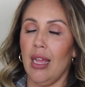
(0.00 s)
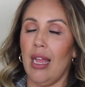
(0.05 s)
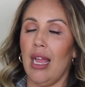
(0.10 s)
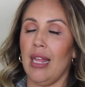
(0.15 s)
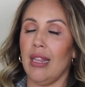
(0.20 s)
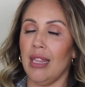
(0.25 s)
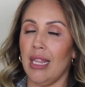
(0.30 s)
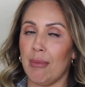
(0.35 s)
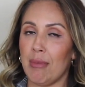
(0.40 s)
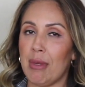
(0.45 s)

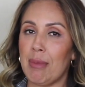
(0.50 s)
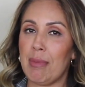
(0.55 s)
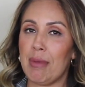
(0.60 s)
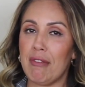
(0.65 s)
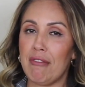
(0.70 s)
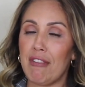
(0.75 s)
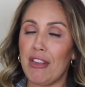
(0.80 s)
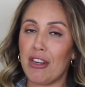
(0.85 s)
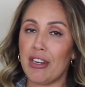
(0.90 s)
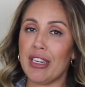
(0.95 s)
And let me be
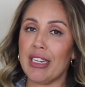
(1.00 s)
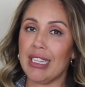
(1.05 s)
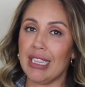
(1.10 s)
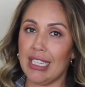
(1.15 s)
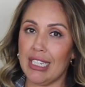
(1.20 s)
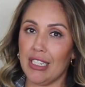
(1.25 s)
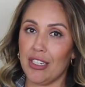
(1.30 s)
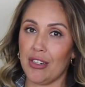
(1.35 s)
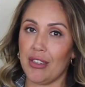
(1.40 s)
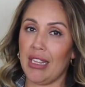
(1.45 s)
very
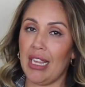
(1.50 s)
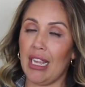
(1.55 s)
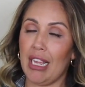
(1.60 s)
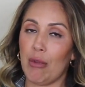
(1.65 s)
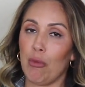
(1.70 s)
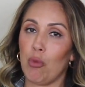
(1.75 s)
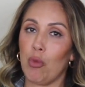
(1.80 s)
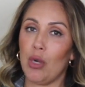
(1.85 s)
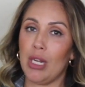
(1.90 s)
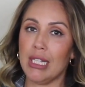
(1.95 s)
clear
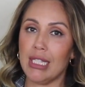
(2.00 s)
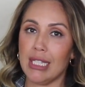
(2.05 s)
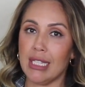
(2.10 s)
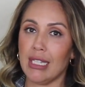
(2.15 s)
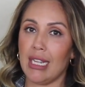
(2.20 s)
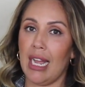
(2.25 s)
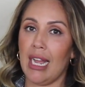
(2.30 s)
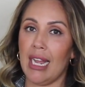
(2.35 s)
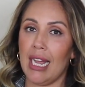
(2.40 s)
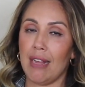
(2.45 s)
that once
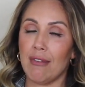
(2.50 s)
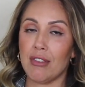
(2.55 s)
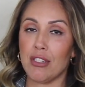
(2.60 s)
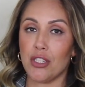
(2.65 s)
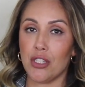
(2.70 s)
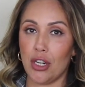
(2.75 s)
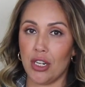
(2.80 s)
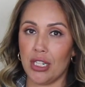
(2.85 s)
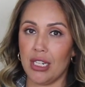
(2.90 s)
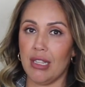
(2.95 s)
I have
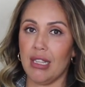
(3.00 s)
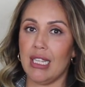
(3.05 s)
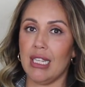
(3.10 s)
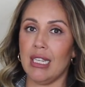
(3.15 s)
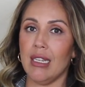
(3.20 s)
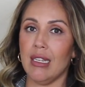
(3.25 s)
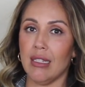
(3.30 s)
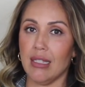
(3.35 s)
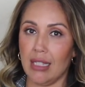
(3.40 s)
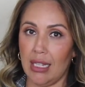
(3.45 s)
started the
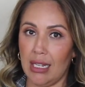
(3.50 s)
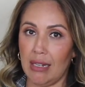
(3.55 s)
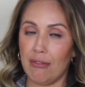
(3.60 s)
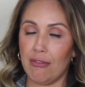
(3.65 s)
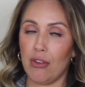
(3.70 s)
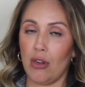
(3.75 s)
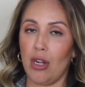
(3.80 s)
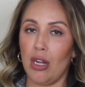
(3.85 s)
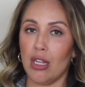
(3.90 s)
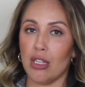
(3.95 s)
exam
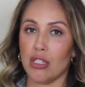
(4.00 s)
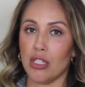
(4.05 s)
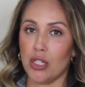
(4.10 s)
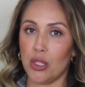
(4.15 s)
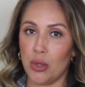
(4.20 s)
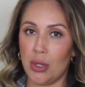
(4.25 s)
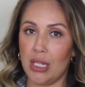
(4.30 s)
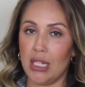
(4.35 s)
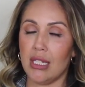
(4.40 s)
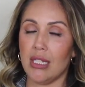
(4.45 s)
for all
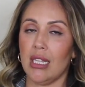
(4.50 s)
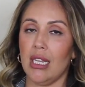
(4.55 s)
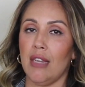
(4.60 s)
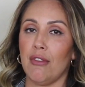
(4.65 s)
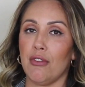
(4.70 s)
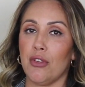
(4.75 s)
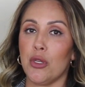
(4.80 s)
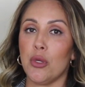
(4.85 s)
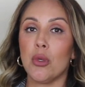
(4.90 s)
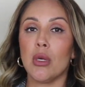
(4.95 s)
students,
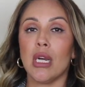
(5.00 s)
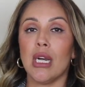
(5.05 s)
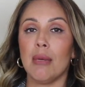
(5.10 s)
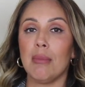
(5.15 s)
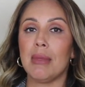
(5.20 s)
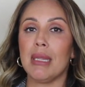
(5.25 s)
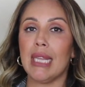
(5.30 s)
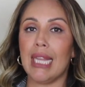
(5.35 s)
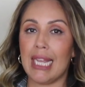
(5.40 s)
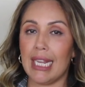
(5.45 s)
if you come
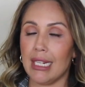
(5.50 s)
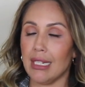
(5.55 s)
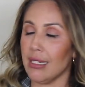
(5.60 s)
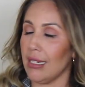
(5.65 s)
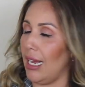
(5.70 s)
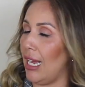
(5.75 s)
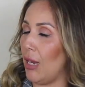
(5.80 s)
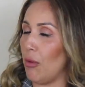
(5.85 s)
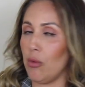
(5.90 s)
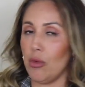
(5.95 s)
late,
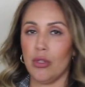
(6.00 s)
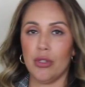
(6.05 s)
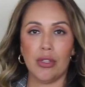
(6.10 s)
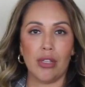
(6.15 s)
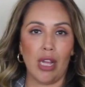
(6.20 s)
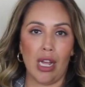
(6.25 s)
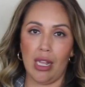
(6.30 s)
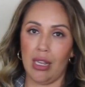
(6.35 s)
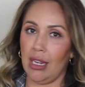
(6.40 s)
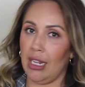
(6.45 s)
I will
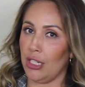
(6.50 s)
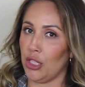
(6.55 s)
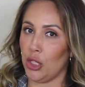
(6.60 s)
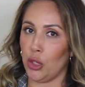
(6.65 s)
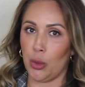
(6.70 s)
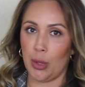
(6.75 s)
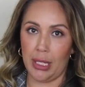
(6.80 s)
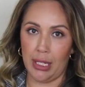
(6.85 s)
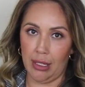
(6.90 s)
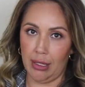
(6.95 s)
not let
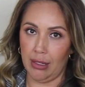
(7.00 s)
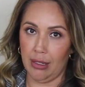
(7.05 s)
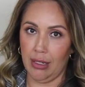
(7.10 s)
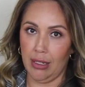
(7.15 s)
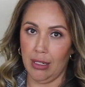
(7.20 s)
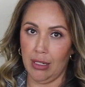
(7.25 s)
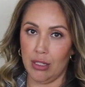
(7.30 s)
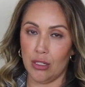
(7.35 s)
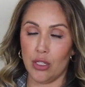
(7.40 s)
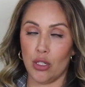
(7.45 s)
you in.
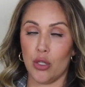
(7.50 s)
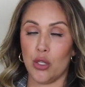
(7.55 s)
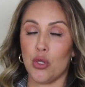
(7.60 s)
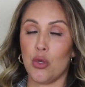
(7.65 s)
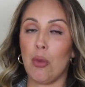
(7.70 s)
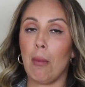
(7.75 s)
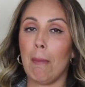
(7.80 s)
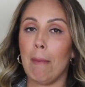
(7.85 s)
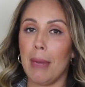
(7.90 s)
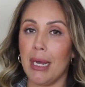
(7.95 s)
So you
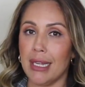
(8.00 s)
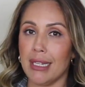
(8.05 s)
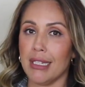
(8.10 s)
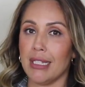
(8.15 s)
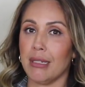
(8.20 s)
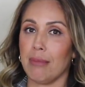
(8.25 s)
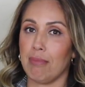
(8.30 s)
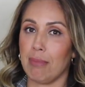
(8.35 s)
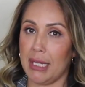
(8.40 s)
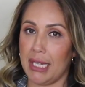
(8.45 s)

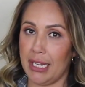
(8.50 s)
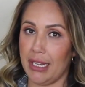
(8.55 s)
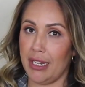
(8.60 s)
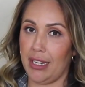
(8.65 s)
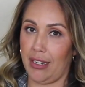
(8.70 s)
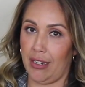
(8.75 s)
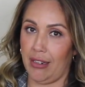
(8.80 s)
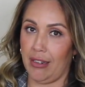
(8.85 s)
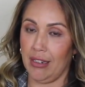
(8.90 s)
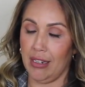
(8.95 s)
must be
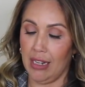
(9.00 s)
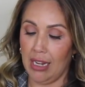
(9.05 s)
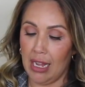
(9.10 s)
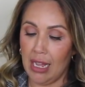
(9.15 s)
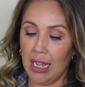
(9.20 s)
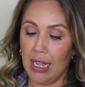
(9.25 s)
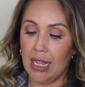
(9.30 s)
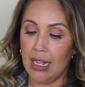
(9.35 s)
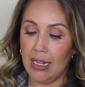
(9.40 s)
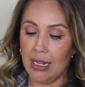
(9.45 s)
here.
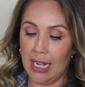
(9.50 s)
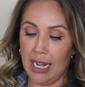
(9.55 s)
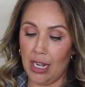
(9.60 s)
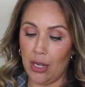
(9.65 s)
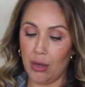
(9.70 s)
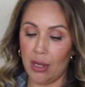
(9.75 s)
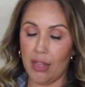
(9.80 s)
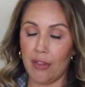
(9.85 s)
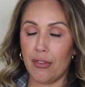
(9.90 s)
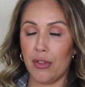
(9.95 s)
Now,
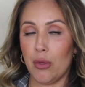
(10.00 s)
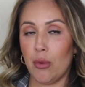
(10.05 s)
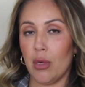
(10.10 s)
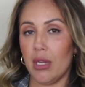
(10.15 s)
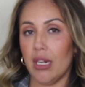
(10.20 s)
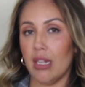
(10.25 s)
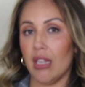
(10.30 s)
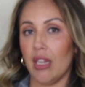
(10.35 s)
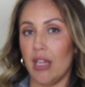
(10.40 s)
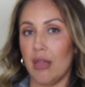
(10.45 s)
if you
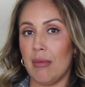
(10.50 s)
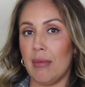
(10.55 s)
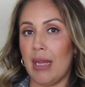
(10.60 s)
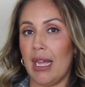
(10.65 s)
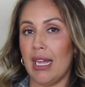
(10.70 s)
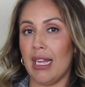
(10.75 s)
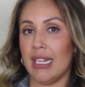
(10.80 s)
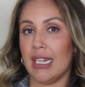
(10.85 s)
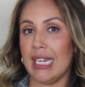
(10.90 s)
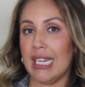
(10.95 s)
want to come
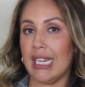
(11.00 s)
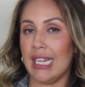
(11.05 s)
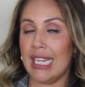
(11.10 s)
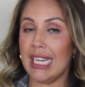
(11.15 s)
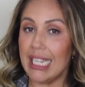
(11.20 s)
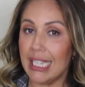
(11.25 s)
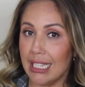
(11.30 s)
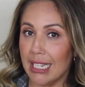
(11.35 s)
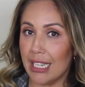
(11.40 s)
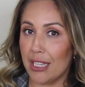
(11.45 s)
and
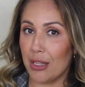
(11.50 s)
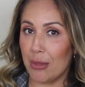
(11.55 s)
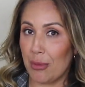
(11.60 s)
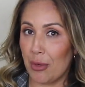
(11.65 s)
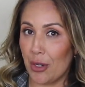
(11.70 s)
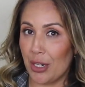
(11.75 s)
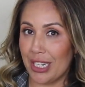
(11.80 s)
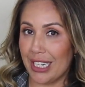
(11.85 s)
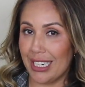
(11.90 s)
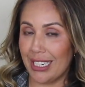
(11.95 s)
eat in the
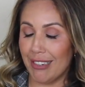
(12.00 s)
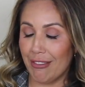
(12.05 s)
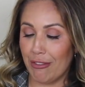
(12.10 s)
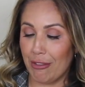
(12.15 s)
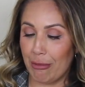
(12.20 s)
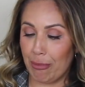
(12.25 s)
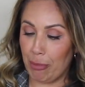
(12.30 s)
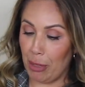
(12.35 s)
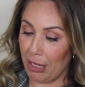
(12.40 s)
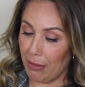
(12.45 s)
morning,
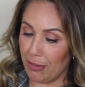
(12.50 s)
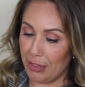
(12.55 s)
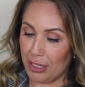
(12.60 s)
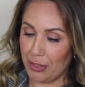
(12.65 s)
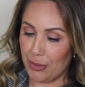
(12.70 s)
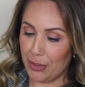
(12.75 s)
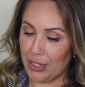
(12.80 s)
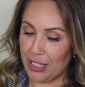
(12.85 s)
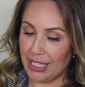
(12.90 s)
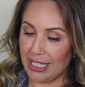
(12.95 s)
breakfast
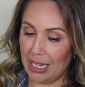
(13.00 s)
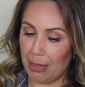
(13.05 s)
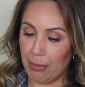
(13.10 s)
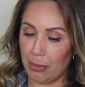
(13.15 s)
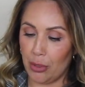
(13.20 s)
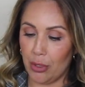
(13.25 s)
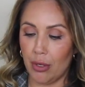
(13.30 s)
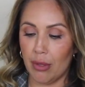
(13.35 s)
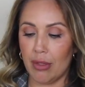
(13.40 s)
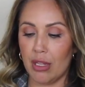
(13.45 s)
for
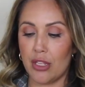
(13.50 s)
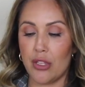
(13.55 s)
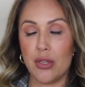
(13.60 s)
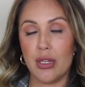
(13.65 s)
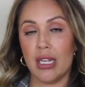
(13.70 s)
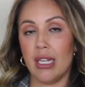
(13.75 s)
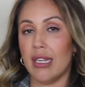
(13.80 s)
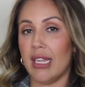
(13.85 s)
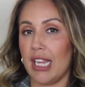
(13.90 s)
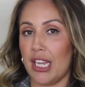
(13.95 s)
example, then you
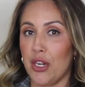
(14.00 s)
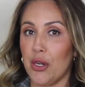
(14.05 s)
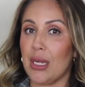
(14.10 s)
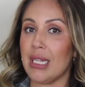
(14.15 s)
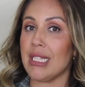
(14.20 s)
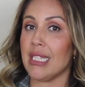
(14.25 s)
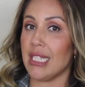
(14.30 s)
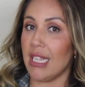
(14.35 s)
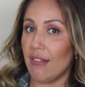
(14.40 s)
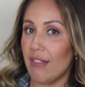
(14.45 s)
can get here
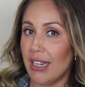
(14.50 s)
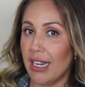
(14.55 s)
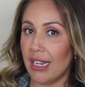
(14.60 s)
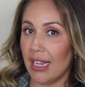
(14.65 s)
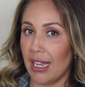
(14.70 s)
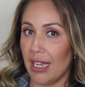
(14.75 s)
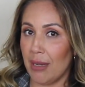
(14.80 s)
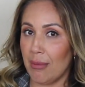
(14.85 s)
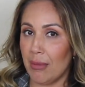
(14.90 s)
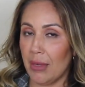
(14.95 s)
at 7
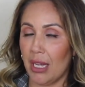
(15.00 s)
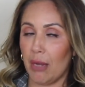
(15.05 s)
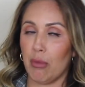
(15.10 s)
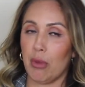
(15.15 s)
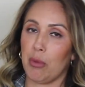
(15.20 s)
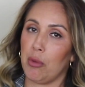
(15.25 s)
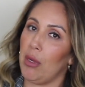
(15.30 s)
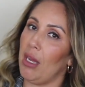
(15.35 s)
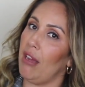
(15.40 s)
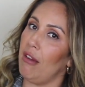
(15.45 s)
a.m. and we
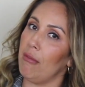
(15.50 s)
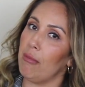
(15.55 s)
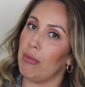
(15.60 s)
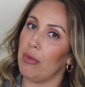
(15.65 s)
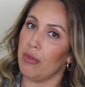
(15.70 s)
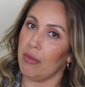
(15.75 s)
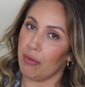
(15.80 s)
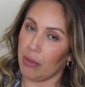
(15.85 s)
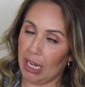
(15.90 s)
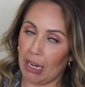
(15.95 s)
will have
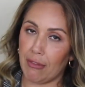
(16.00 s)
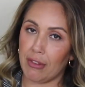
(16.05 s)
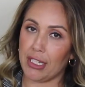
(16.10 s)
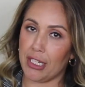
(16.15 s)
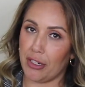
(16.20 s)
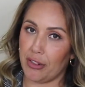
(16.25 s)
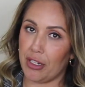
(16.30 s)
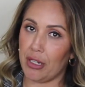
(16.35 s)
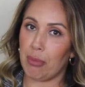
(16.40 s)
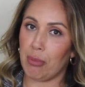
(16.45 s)

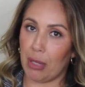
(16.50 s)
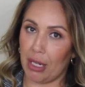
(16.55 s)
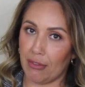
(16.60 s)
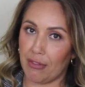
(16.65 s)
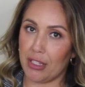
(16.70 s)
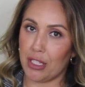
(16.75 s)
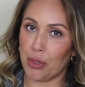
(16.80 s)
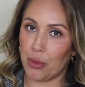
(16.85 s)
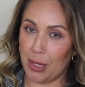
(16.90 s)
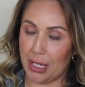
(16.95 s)
cafeteria
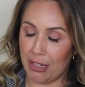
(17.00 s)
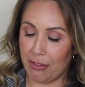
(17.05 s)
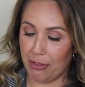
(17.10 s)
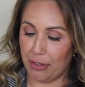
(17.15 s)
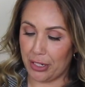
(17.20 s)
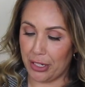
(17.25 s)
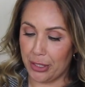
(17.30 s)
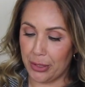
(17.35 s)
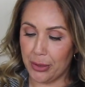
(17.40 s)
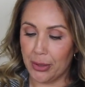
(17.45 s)
breakfast ready for
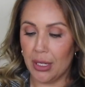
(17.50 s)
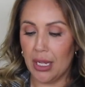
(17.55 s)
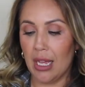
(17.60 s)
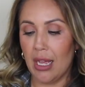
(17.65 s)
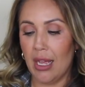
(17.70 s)
you.